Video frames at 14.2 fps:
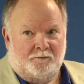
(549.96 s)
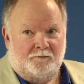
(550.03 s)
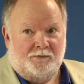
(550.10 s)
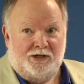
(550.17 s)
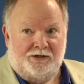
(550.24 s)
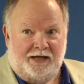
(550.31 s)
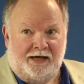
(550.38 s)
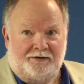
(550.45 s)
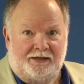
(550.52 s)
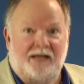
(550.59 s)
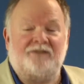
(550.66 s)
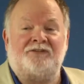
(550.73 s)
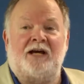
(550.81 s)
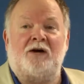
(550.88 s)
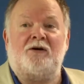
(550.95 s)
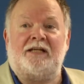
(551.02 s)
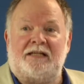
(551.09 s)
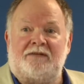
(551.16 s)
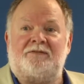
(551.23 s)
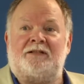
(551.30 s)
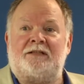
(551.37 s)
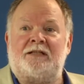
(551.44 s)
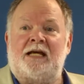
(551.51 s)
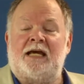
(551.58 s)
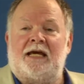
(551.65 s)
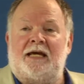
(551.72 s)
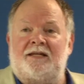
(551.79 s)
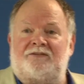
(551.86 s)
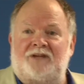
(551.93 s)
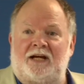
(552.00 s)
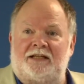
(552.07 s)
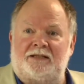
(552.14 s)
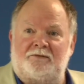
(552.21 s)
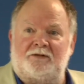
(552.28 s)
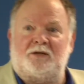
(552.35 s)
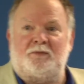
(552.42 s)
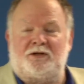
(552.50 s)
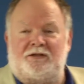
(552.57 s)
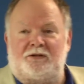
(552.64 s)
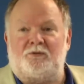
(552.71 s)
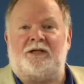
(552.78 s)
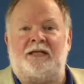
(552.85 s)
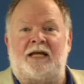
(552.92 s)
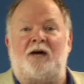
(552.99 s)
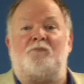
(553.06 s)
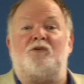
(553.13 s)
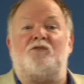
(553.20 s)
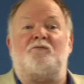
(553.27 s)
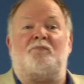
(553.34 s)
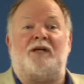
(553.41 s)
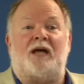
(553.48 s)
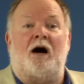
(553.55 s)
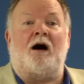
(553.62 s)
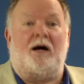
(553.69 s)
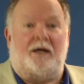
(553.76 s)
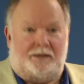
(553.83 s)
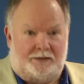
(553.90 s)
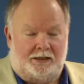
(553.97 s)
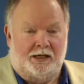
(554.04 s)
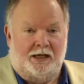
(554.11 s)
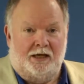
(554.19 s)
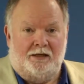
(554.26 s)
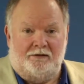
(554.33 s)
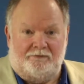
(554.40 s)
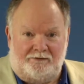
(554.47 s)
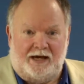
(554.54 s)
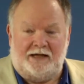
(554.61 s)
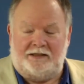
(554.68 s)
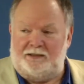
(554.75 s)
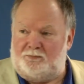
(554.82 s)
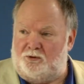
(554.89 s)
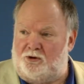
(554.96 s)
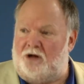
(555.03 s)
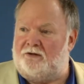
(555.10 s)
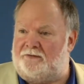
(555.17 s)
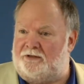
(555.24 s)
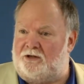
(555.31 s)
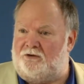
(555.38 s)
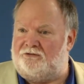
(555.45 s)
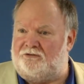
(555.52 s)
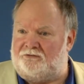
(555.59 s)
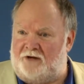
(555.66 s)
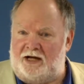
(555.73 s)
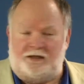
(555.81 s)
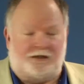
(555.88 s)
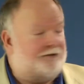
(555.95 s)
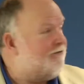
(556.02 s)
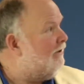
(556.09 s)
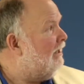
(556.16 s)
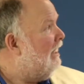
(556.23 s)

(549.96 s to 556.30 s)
Hear that? That is now a given in the scientific community. We can now move beyond the fact that pornography causes violence.